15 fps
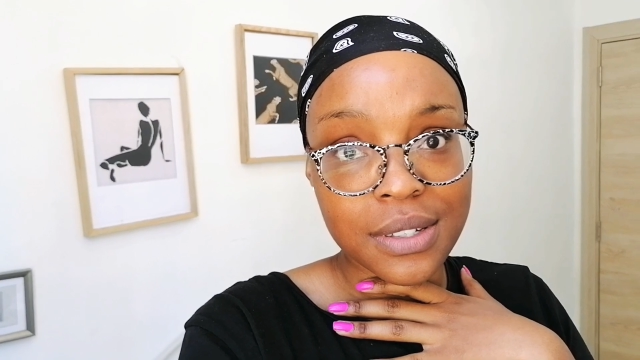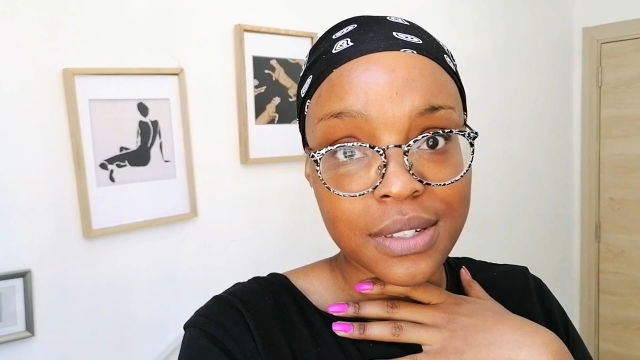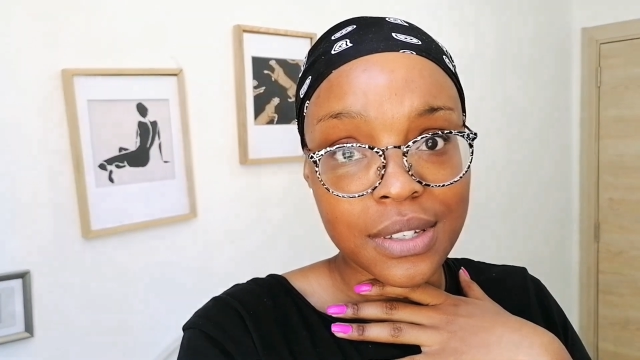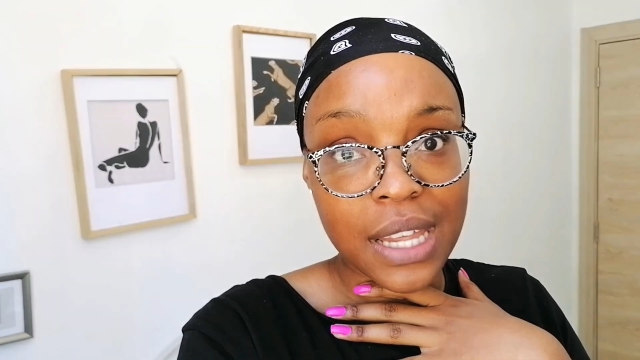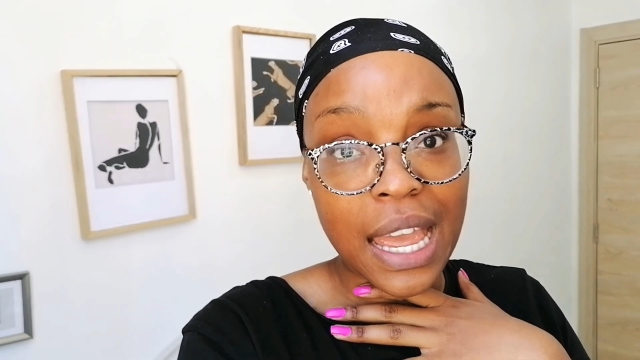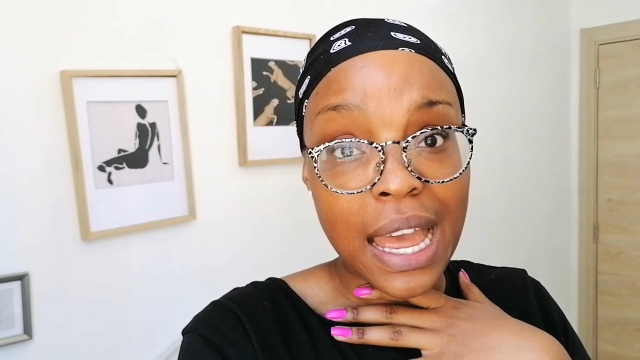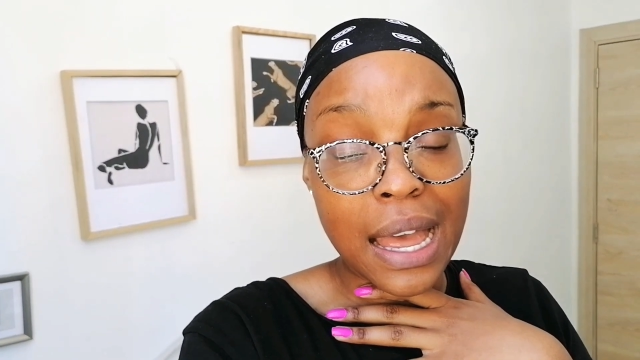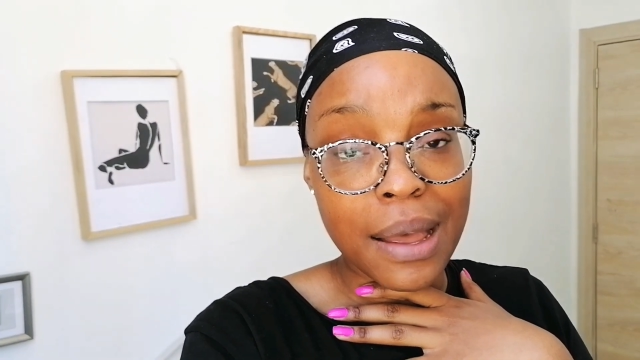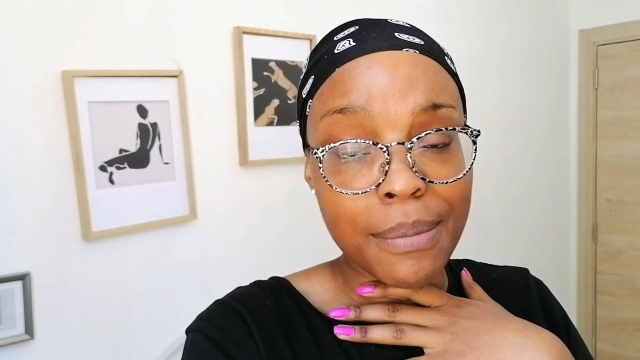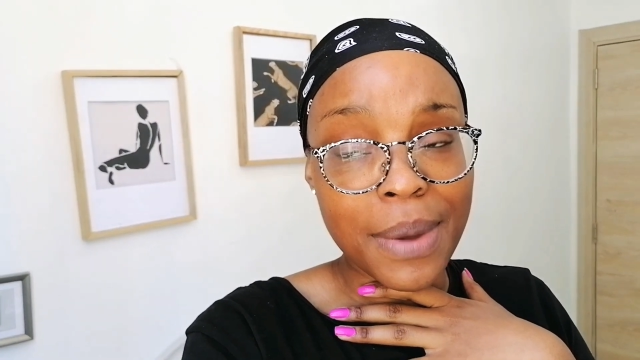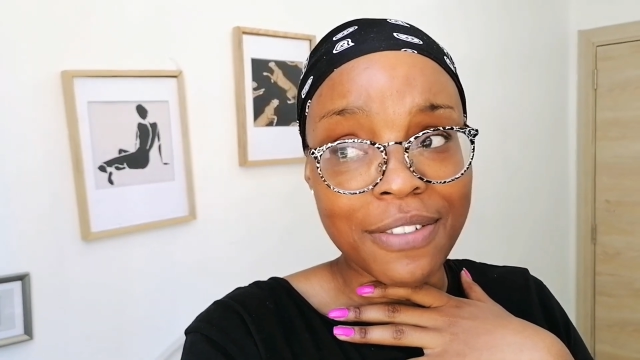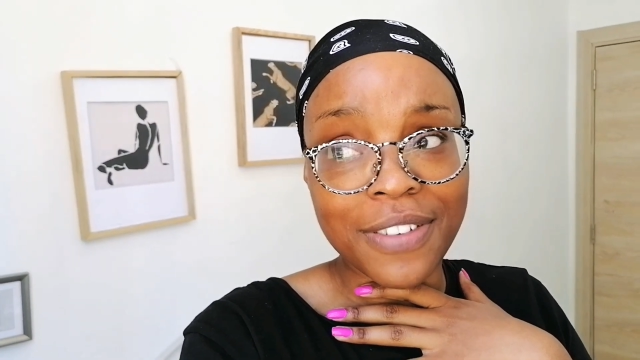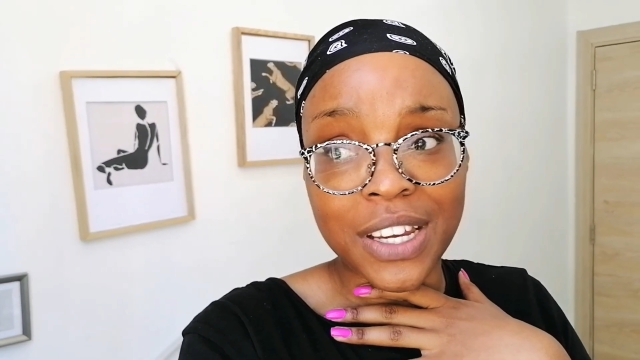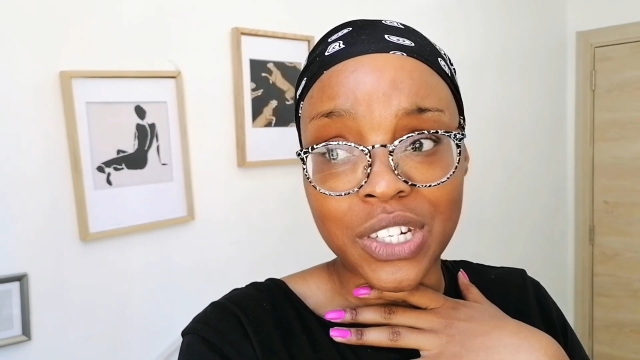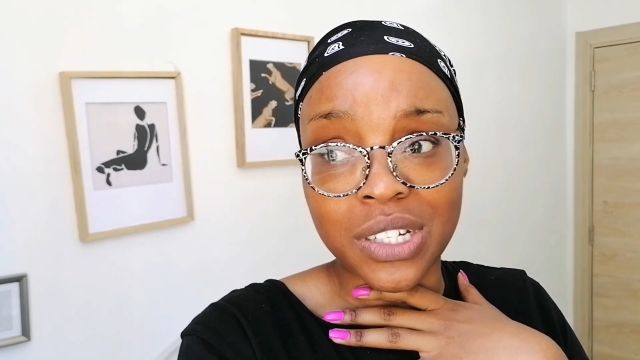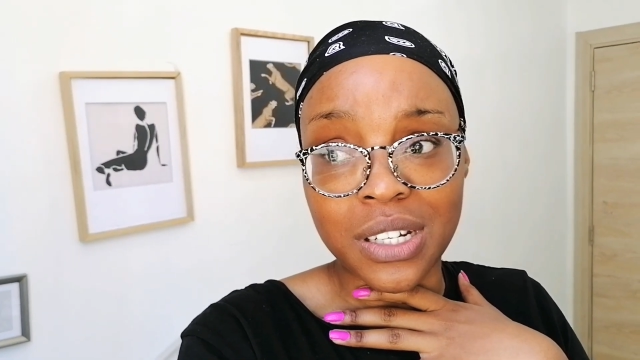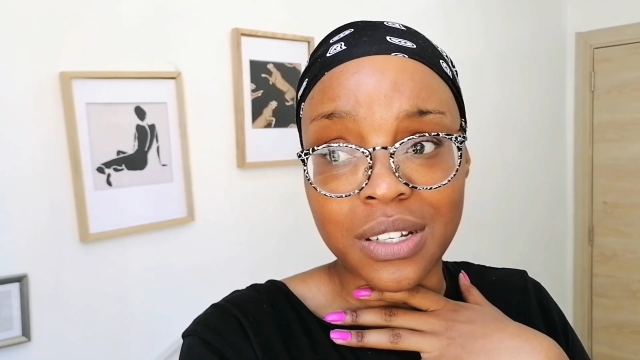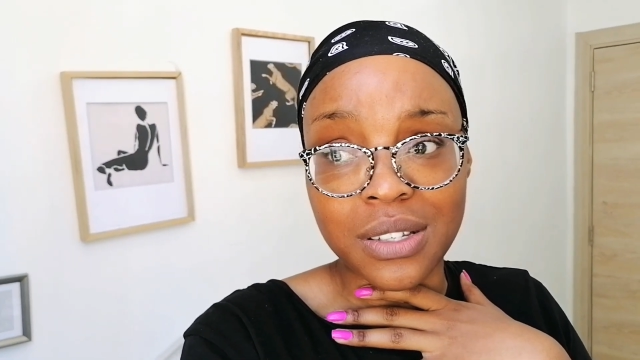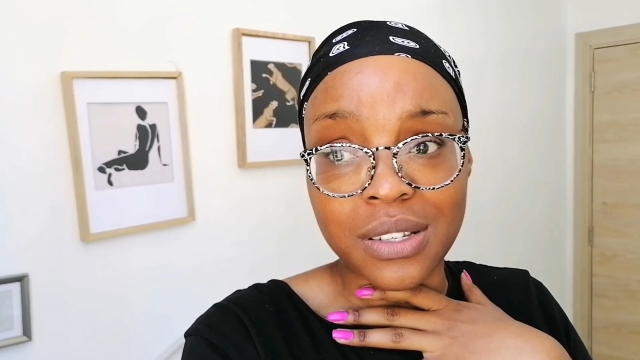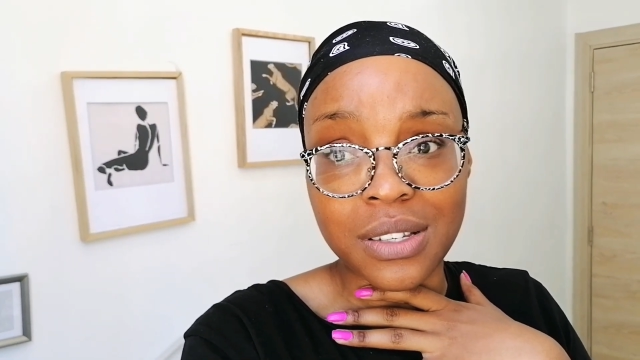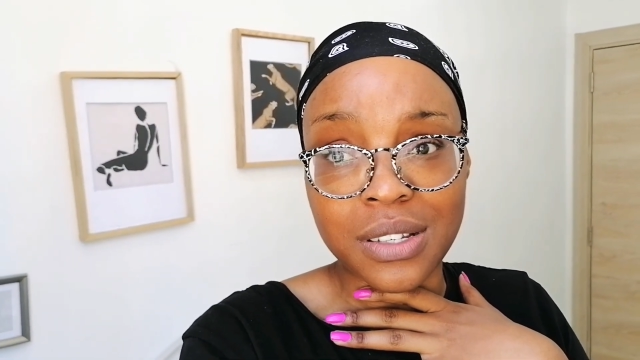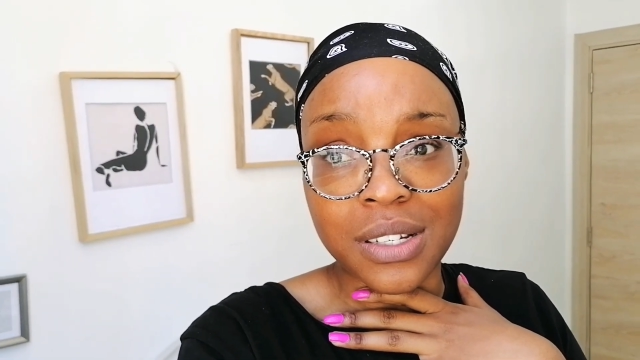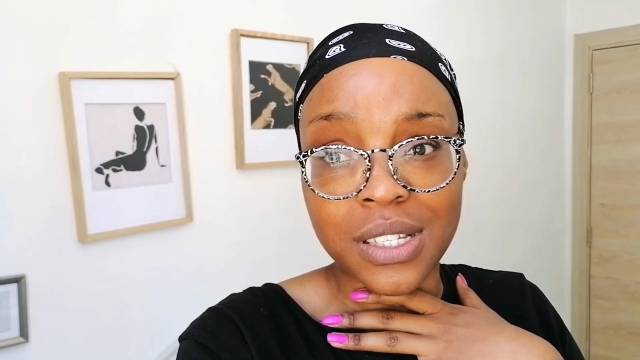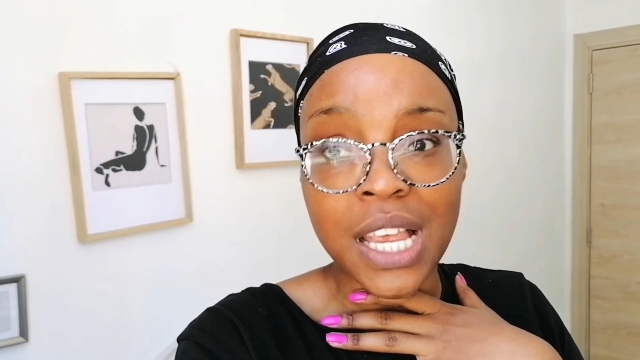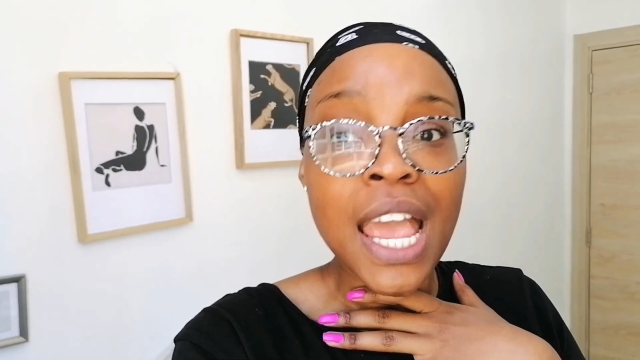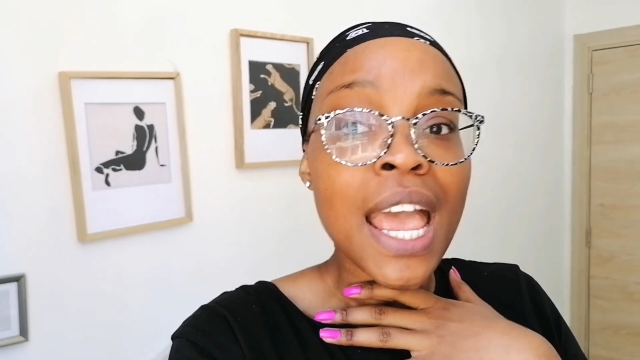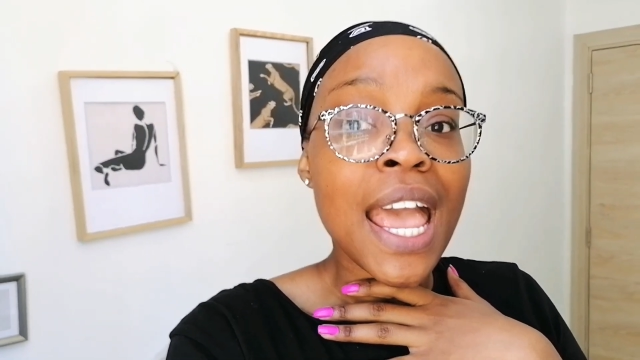yeah, my fashion existence.